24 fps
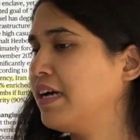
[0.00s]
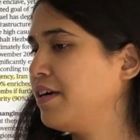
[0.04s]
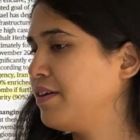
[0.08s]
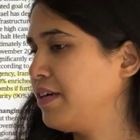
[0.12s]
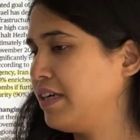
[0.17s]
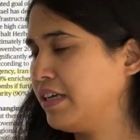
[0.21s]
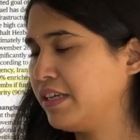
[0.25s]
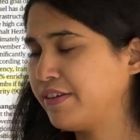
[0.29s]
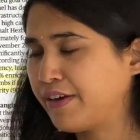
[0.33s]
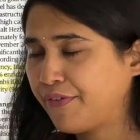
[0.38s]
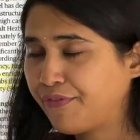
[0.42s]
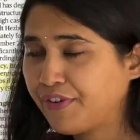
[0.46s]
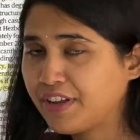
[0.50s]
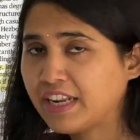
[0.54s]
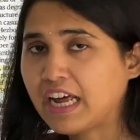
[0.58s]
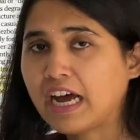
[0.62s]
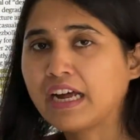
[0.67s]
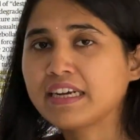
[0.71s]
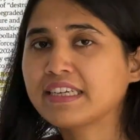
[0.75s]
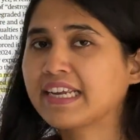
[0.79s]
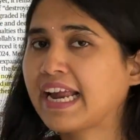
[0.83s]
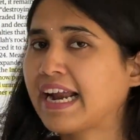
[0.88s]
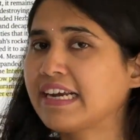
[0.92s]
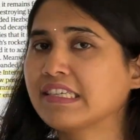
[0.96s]
if
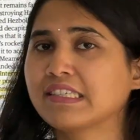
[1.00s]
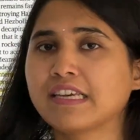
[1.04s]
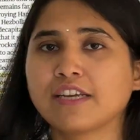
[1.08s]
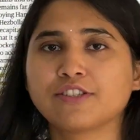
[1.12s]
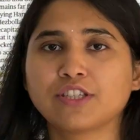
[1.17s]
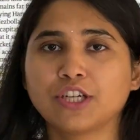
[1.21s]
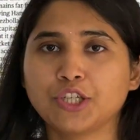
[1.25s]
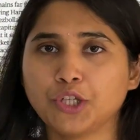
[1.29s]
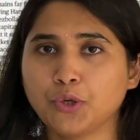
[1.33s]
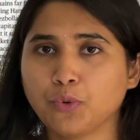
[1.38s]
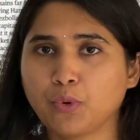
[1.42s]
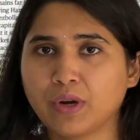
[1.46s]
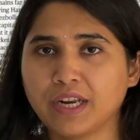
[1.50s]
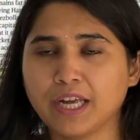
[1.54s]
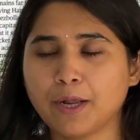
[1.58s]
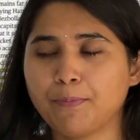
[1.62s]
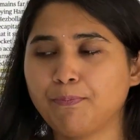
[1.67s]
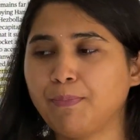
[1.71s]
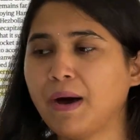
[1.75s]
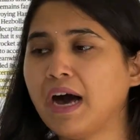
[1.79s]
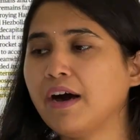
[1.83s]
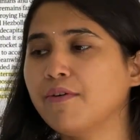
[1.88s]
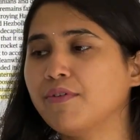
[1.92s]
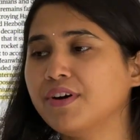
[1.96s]
Iran gets such a nuclear
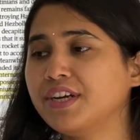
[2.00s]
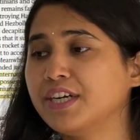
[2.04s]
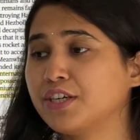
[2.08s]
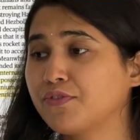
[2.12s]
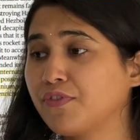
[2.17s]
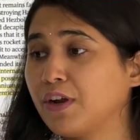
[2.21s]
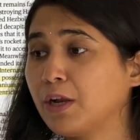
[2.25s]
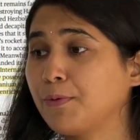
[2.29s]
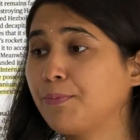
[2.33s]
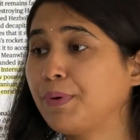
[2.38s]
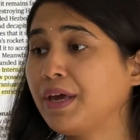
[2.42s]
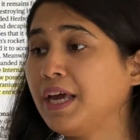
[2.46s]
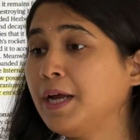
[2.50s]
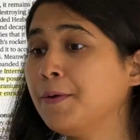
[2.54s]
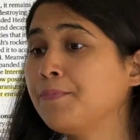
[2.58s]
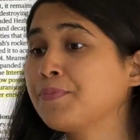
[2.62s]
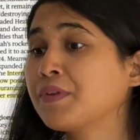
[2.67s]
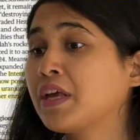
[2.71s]
power, it will be